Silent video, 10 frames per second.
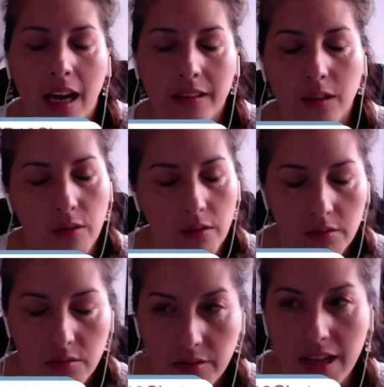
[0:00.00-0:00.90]

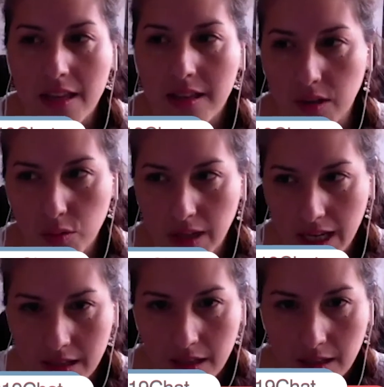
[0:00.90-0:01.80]
already
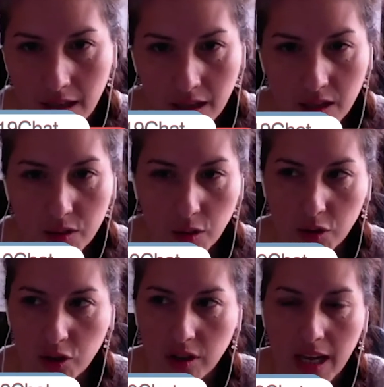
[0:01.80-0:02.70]
circulating, such